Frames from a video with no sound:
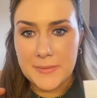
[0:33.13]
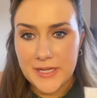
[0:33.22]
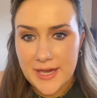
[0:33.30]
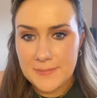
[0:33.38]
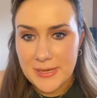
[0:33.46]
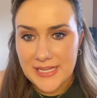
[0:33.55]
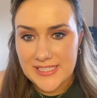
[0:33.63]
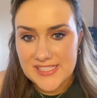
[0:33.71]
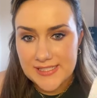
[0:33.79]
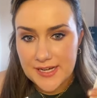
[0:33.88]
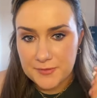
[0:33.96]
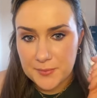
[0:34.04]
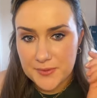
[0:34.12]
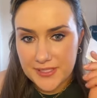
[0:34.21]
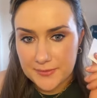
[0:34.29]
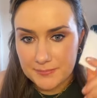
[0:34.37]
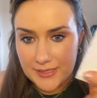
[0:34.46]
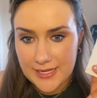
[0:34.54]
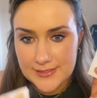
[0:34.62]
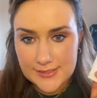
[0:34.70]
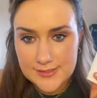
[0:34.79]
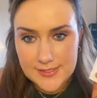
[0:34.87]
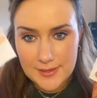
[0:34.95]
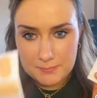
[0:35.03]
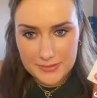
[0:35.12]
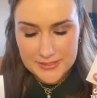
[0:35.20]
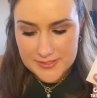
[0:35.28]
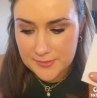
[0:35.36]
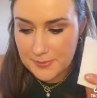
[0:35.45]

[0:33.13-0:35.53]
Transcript: my handbag is never without plasters and blister